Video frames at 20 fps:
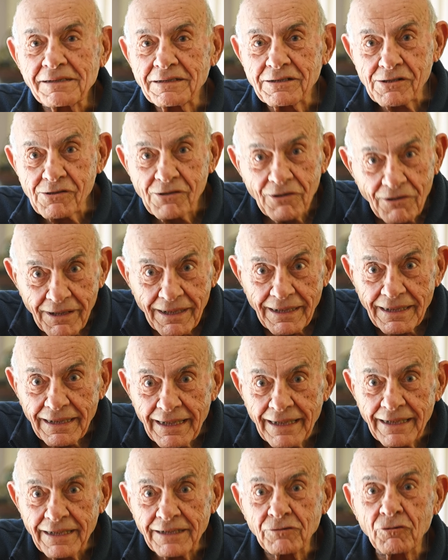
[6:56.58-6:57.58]
So
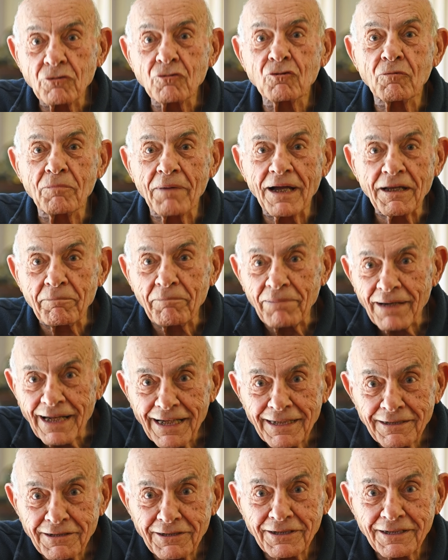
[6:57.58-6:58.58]
he took my
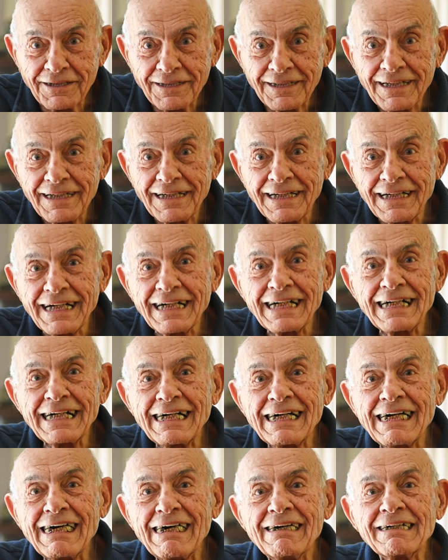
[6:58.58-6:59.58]
place
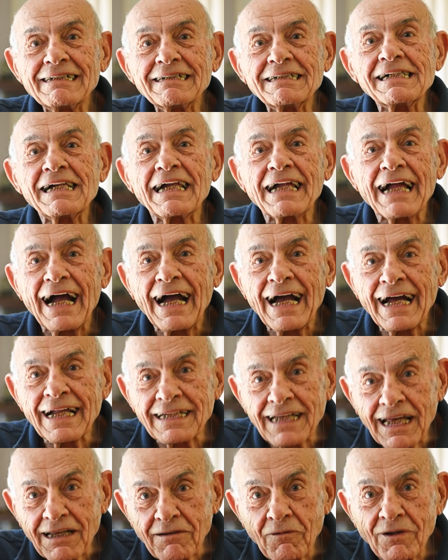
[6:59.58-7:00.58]

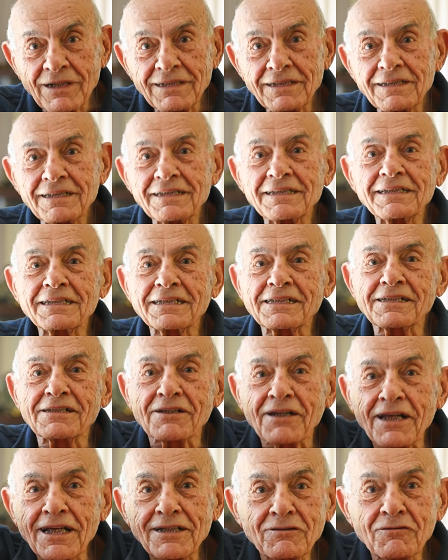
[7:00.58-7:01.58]
and I went
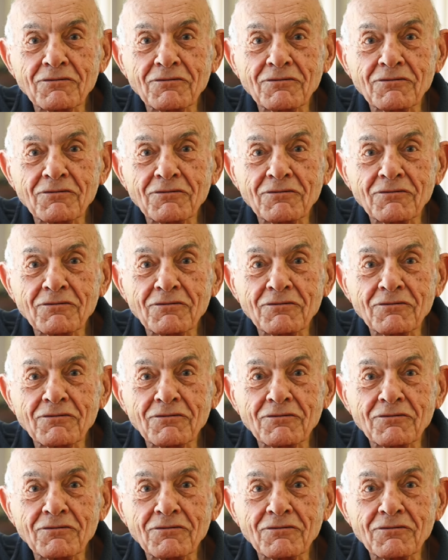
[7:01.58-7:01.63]
straight